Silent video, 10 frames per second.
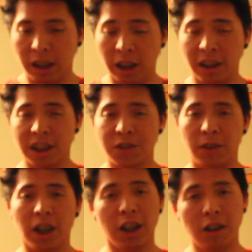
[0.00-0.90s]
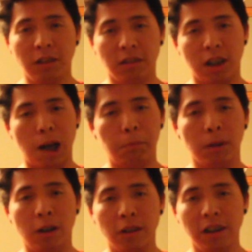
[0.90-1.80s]
edit this video,
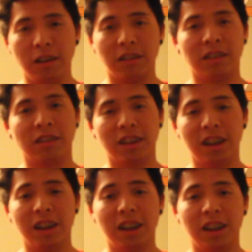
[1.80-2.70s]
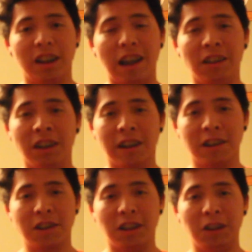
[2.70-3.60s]
upload it, and then
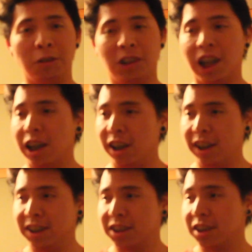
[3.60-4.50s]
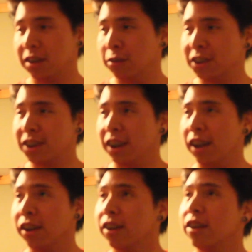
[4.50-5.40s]
I'll see you guys. What's
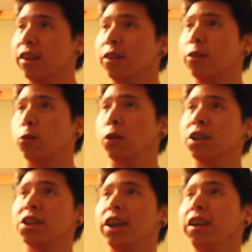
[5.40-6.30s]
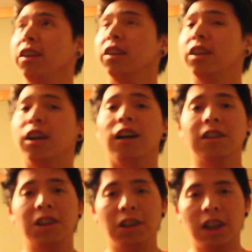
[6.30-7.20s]
today? Wednesday.
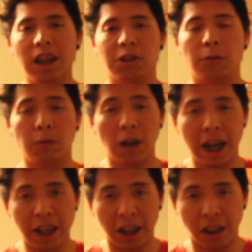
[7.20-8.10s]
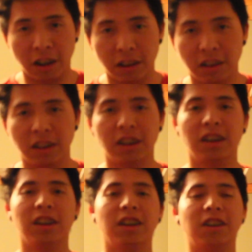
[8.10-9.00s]
I'll see you guys Friday.
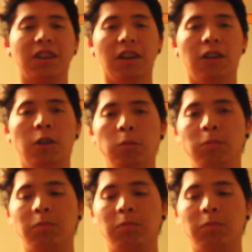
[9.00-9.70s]
So